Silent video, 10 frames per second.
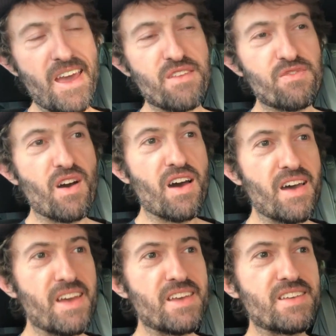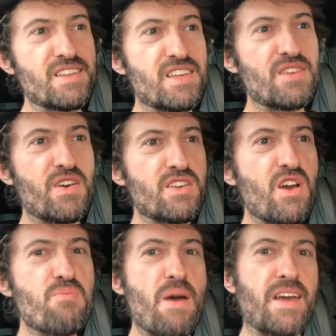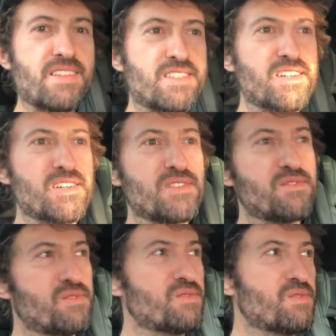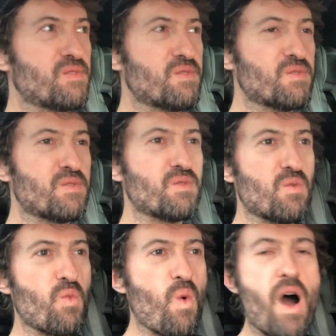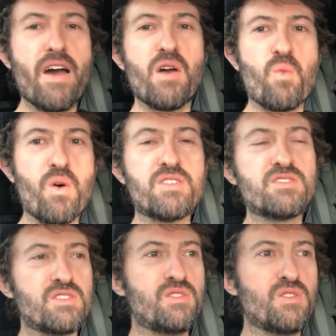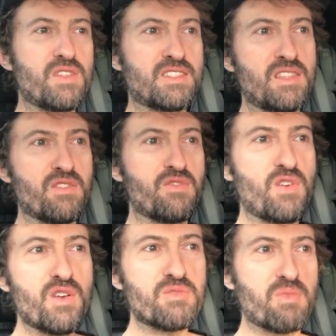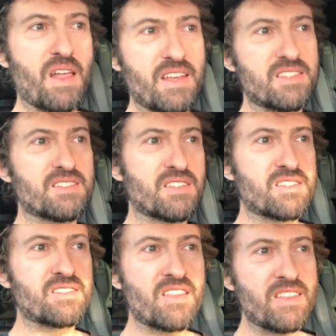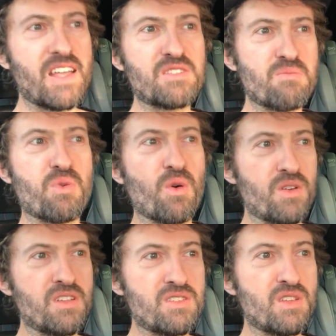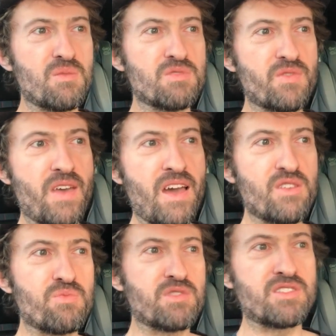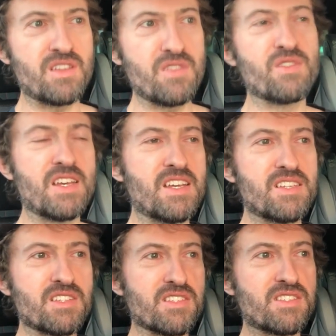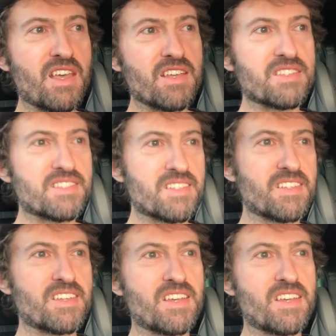And if I go back to why I wanted to do this in the first place, because I think that's important in terms of how you perceive success.